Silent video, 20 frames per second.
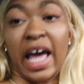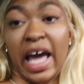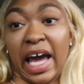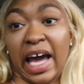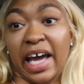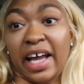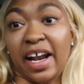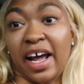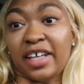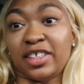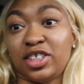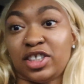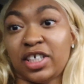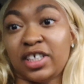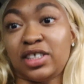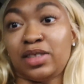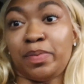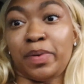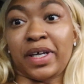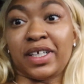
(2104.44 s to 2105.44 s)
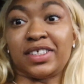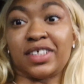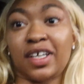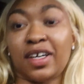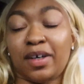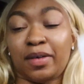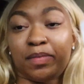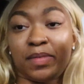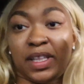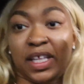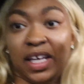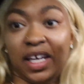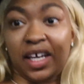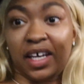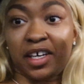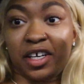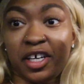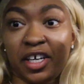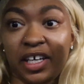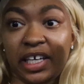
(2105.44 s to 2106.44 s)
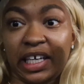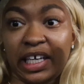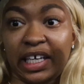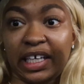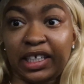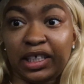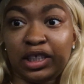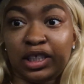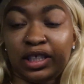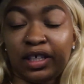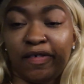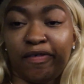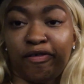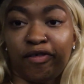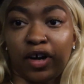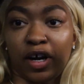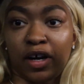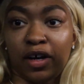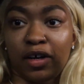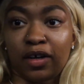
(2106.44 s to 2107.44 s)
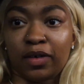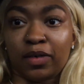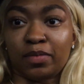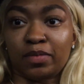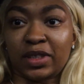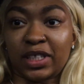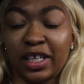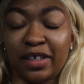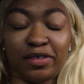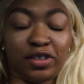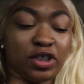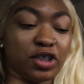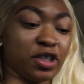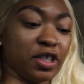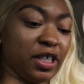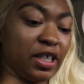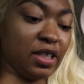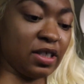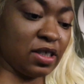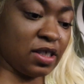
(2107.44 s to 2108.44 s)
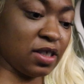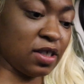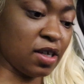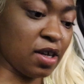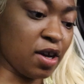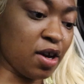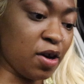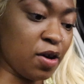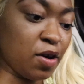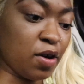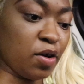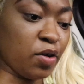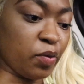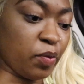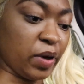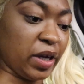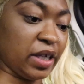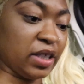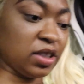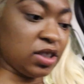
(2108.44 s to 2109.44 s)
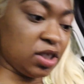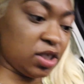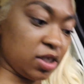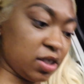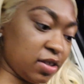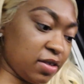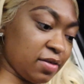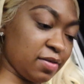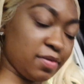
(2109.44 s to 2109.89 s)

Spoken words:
and I just picked up the cookies from Tiff's Treats, which